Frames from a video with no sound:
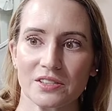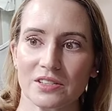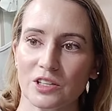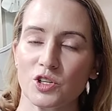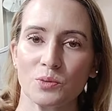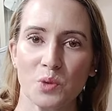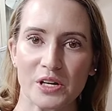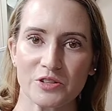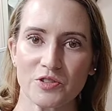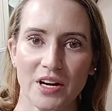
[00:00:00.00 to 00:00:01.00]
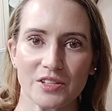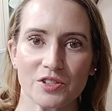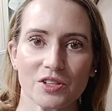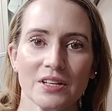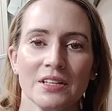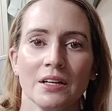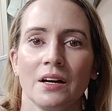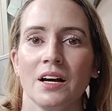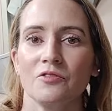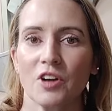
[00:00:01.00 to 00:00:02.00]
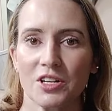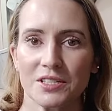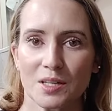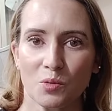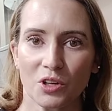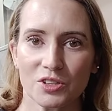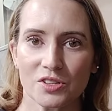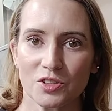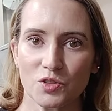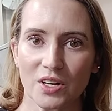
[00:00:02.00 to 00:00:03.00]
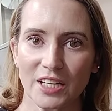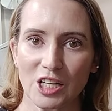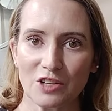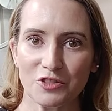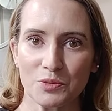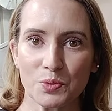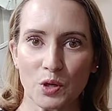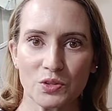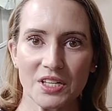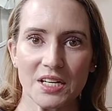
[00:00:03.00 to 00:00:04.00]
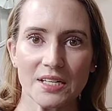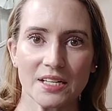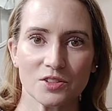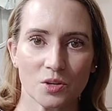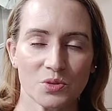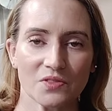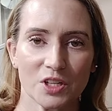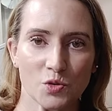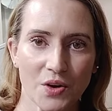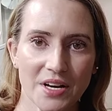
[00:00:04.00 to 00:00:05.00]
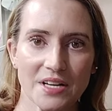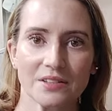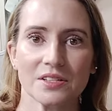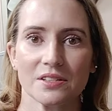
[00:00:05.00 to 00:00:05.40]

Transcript: It's a good moisturizer, very similar to the Drunk Elephant Protini in terms of ingredients.